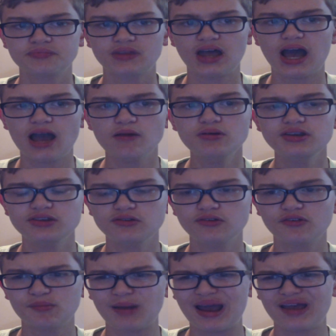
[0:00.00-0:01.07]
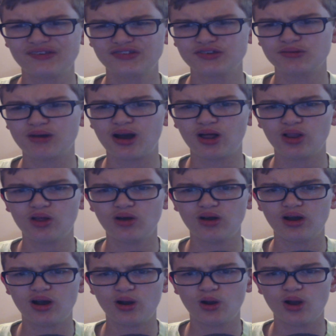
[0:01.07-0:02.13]
I would use MySQL
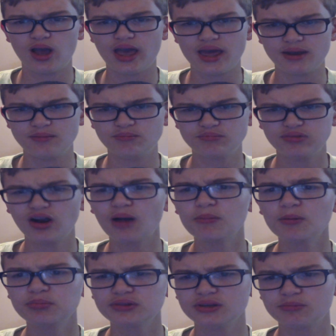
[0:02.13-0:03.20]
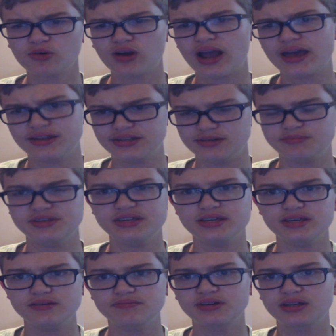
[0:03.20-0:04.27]
and probably MariaDB
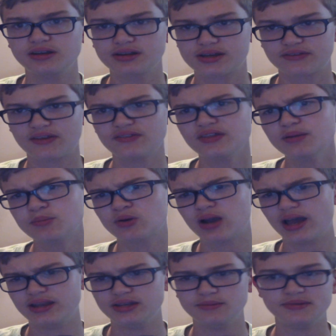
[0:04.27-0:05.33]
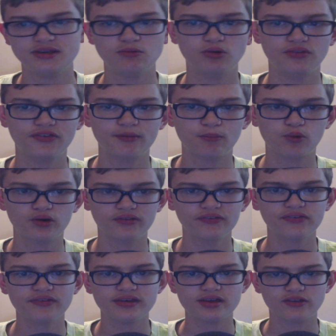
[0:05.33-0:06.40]
even, because I think MariaDB would support
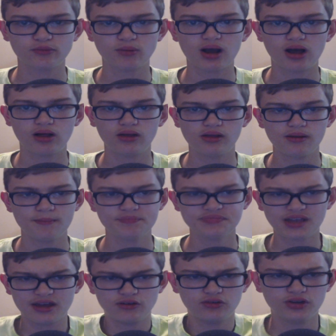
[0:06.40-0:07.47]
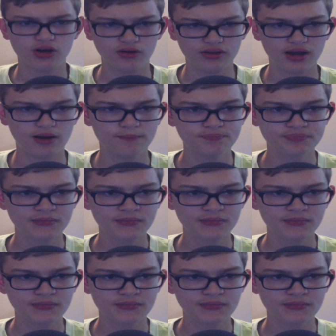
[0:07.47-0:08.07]
C as well. I don't know though.